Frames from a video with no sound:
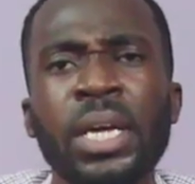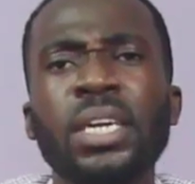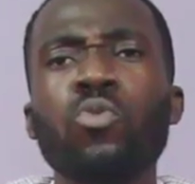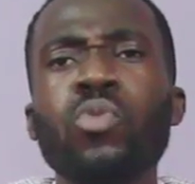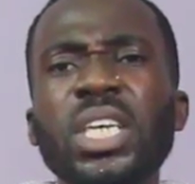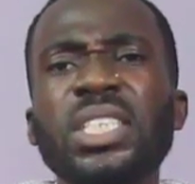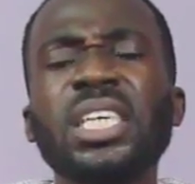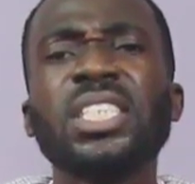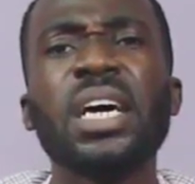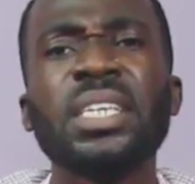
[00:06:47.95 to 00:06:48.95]
The words
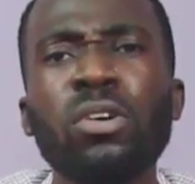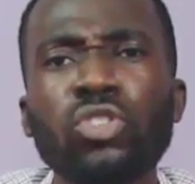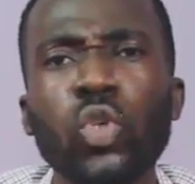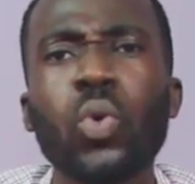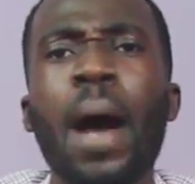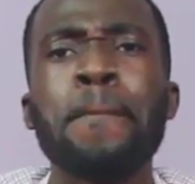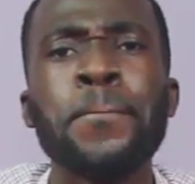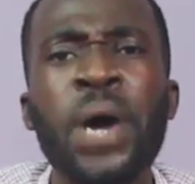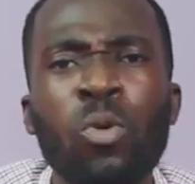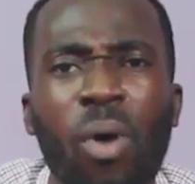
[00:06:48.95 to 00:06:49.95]
that surrounds you are
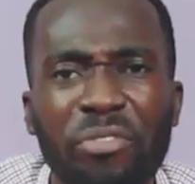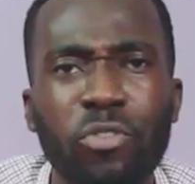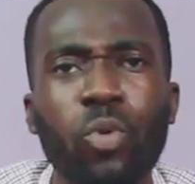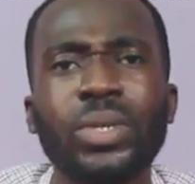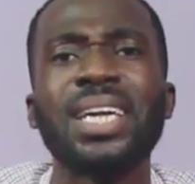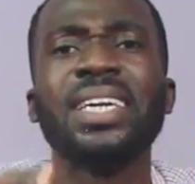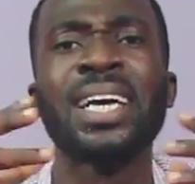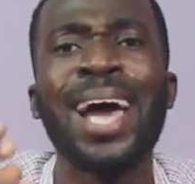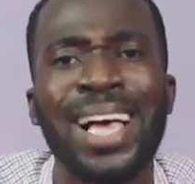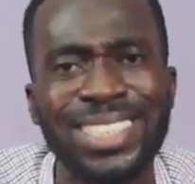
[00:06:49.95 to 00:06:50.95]
powerful than the
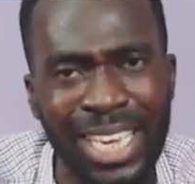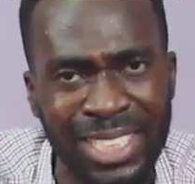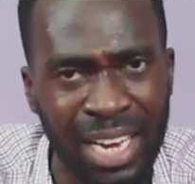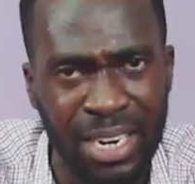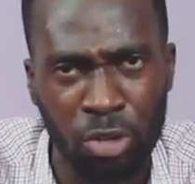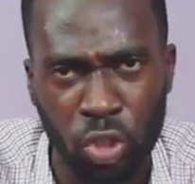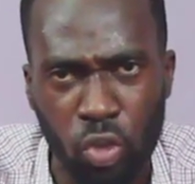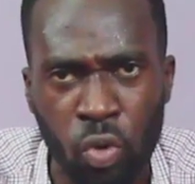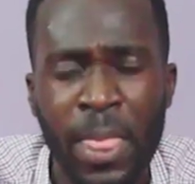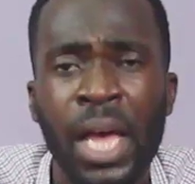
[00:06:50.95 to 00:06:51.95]
cars that surrounds
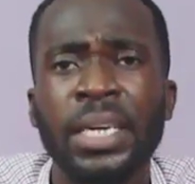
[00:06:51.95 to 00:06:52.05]
you.